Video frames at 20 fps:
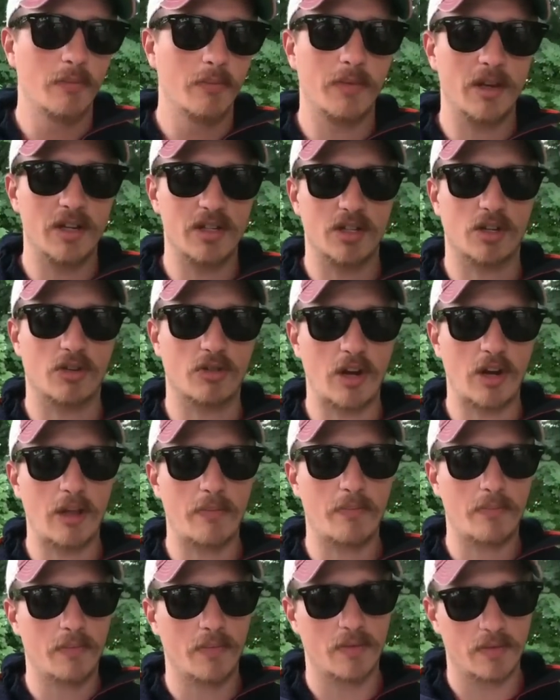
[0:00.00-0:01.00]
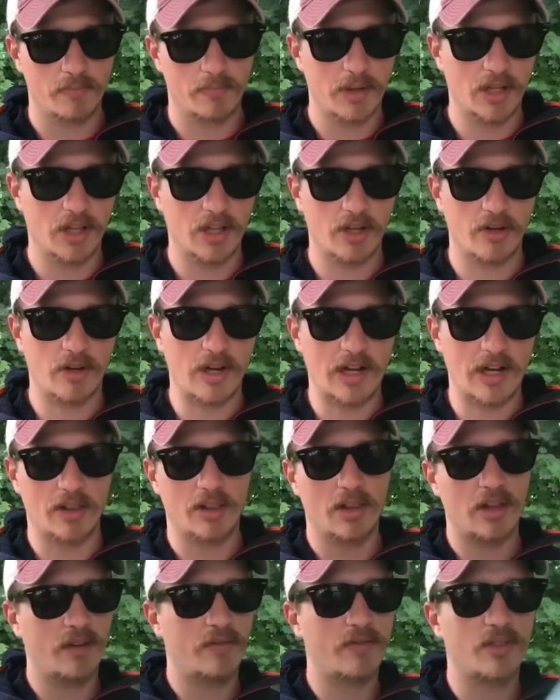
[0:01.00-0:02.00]
But it's a great pillow. I
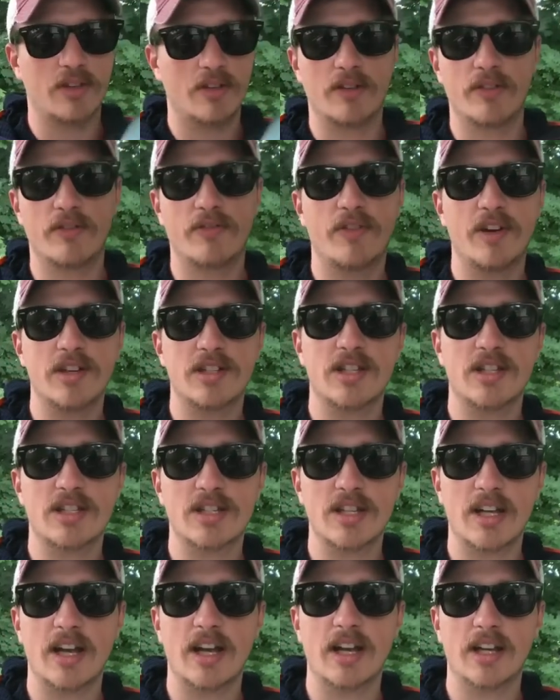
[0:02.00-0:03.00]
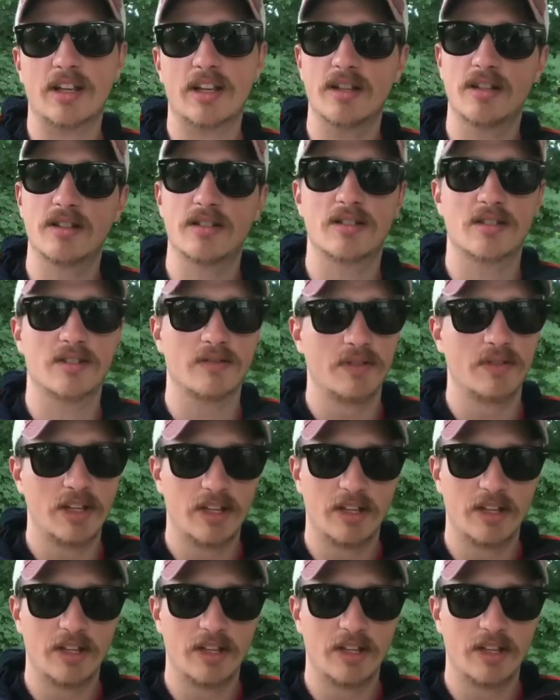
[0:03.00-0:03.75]
love the fuzzy side because